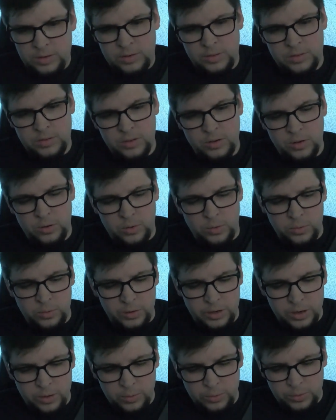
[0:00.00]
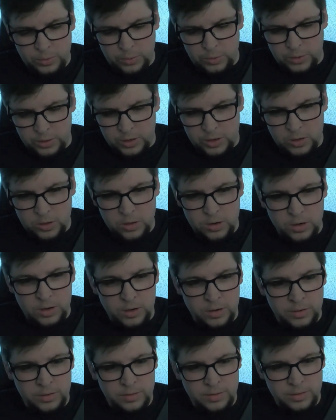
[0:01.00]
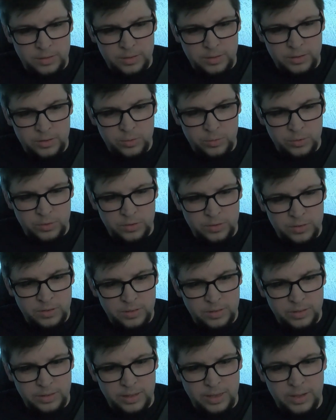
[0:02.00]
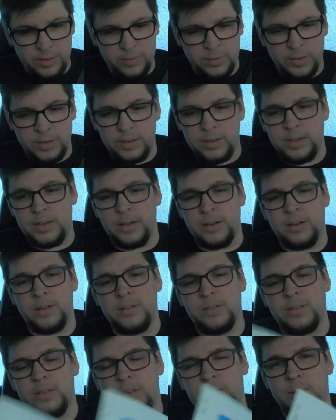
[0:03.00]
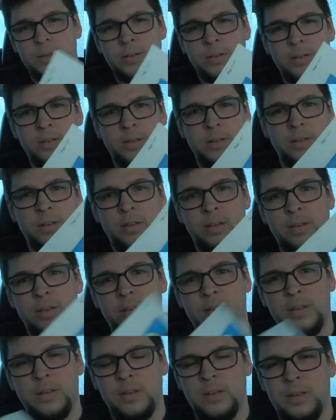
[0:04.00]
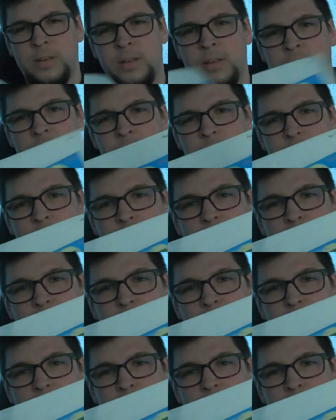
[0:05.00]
So going through the car, this was left in here still. You